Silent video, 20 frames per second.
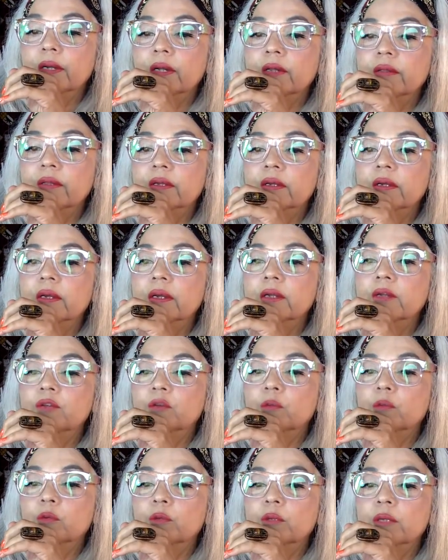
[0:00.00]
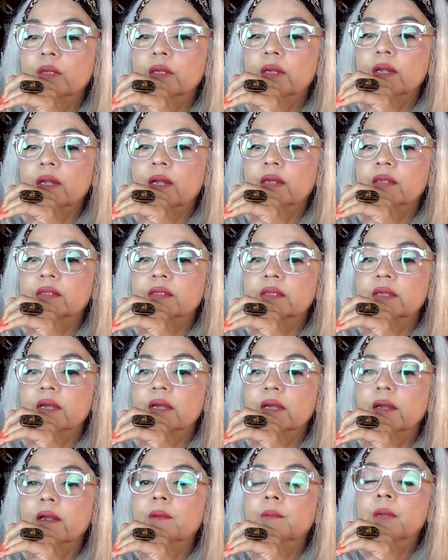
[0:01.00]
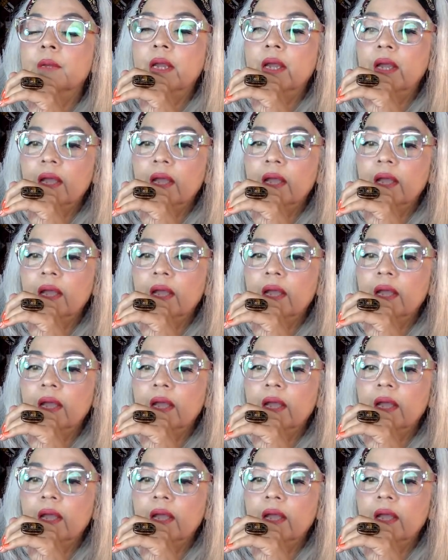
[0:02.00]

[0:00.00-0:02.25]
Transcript: I think I had trouble with it last time.